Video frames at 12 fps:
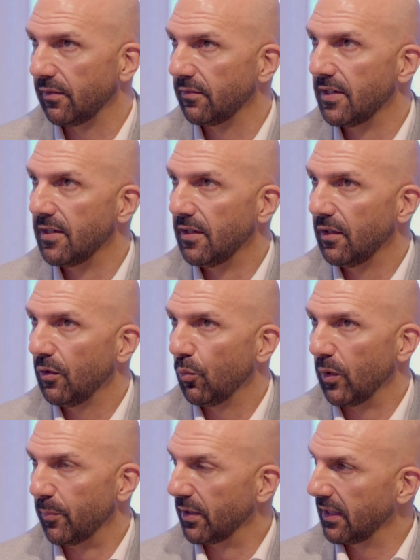and
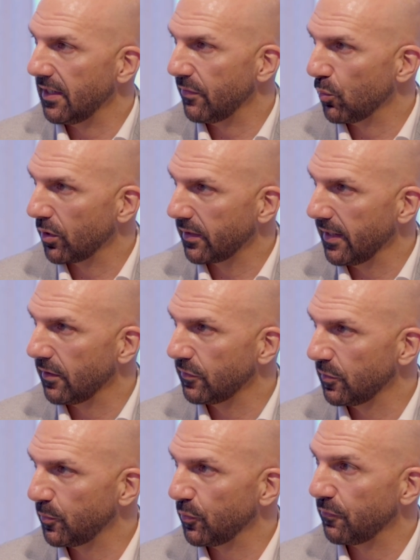we believe in what
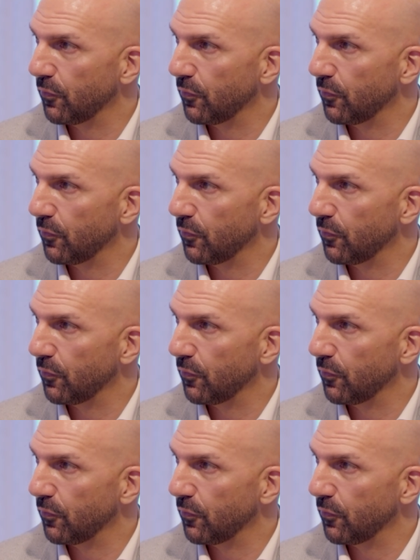council's put